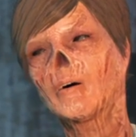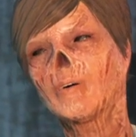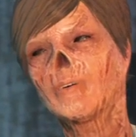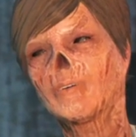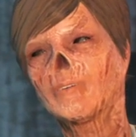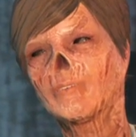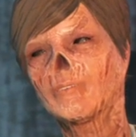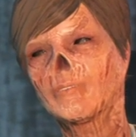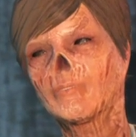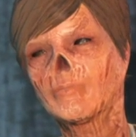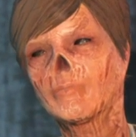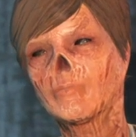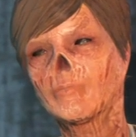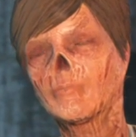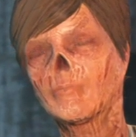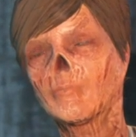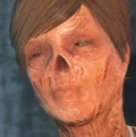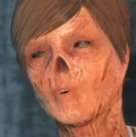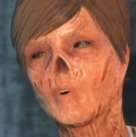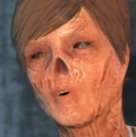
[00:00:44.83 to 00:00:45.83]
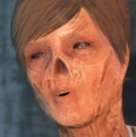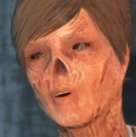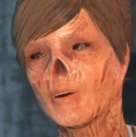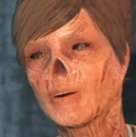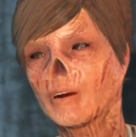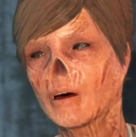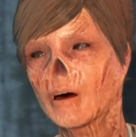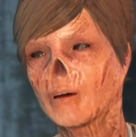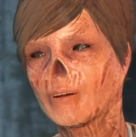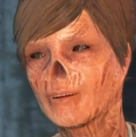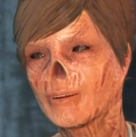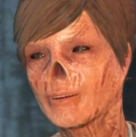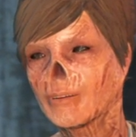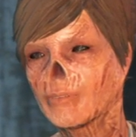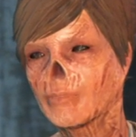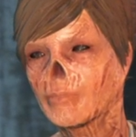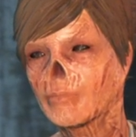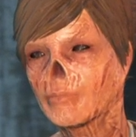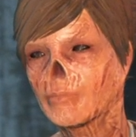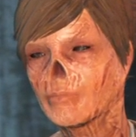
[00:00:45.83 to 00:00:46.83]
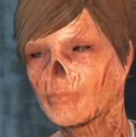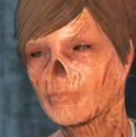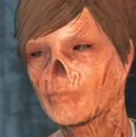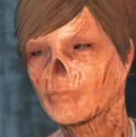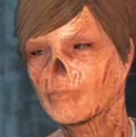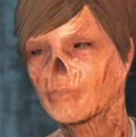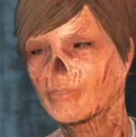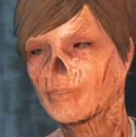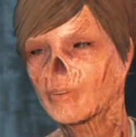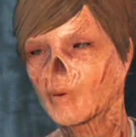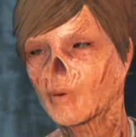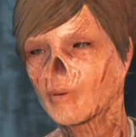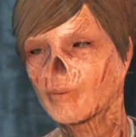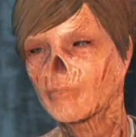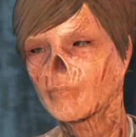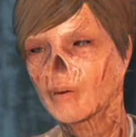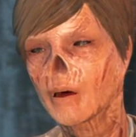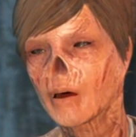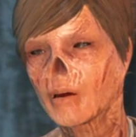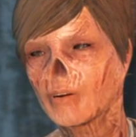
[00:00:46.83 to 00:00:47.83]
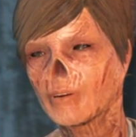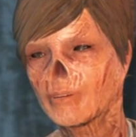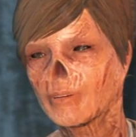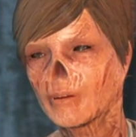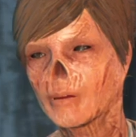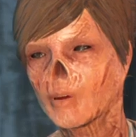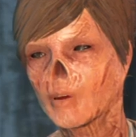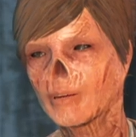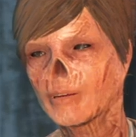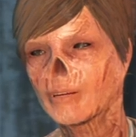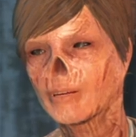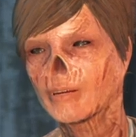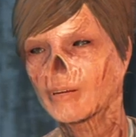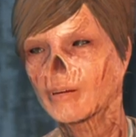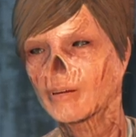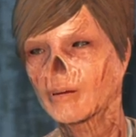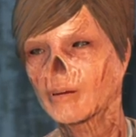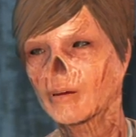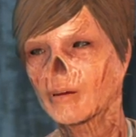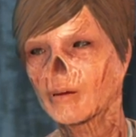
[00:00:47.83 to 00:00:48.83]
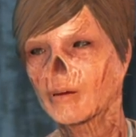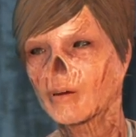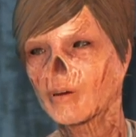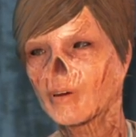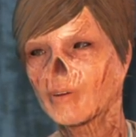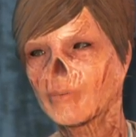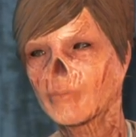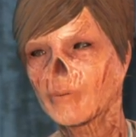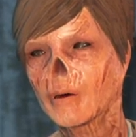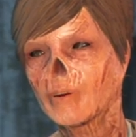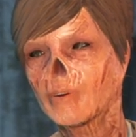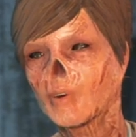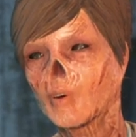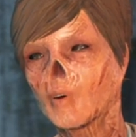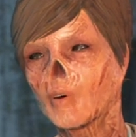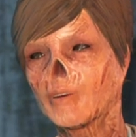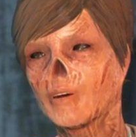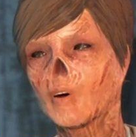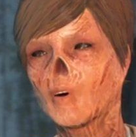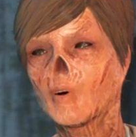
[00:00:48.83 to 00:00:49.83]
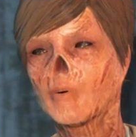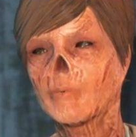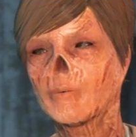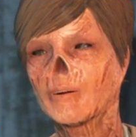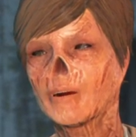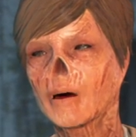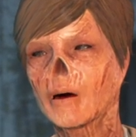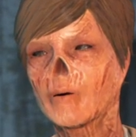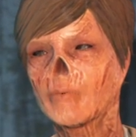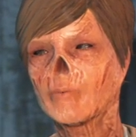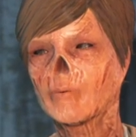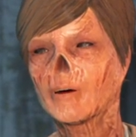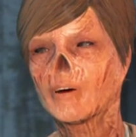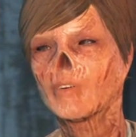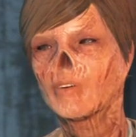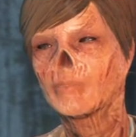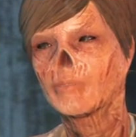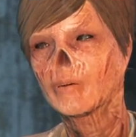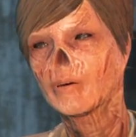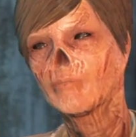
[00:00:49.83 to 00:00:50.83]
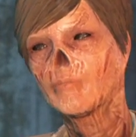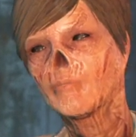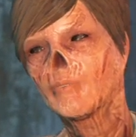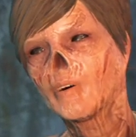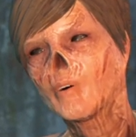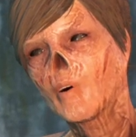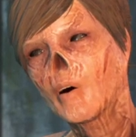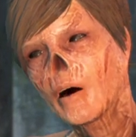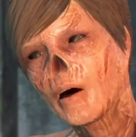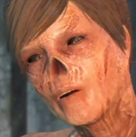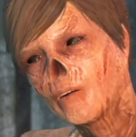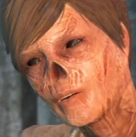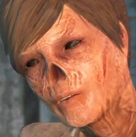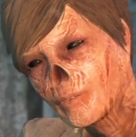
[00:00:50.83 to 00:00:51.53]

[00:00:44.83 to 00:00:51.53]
it's more like 270 years. But don't go blabbing that to everyone.